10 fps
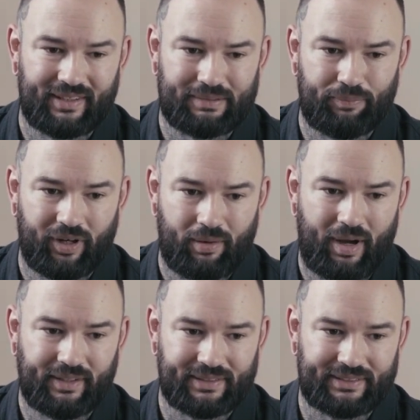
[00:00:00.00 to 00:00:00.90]
At some point I
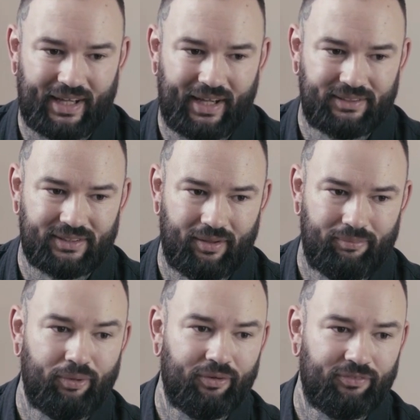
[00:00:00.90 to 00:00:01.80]
might decide
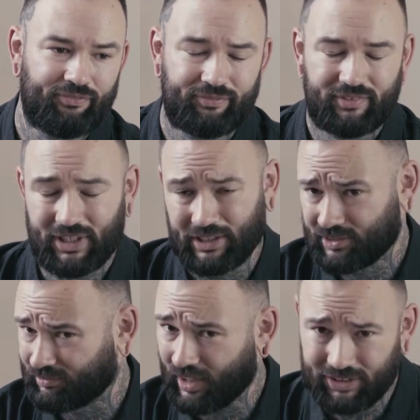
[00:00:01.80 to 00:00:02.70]
to change
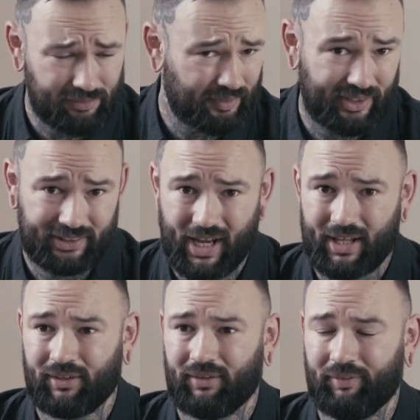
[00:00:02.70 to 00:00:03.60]
direction with the
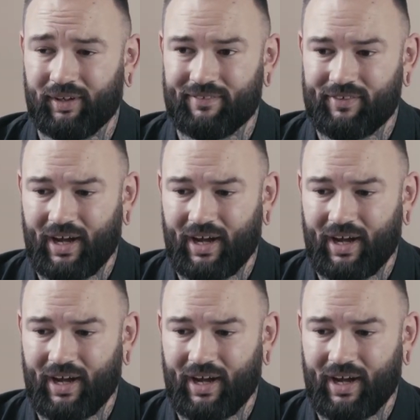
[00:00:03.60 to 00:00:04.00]
channel or whatever.